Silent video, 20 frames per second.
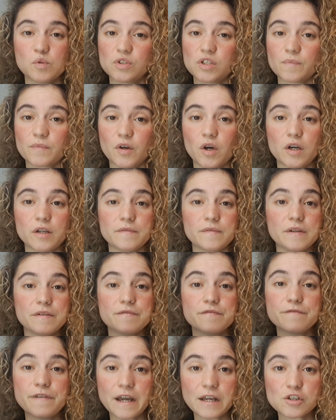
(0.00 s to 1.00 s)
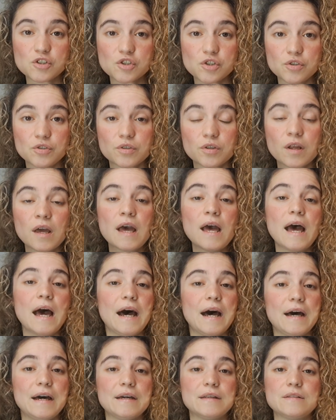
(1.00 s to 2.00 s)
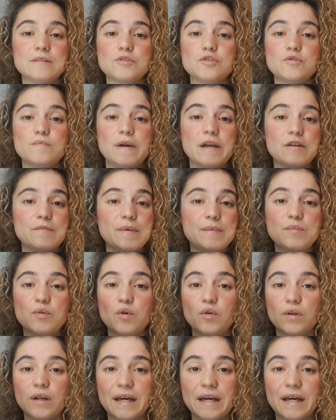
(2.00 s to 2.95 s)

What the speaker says: some kind of an infection, and you may have been put on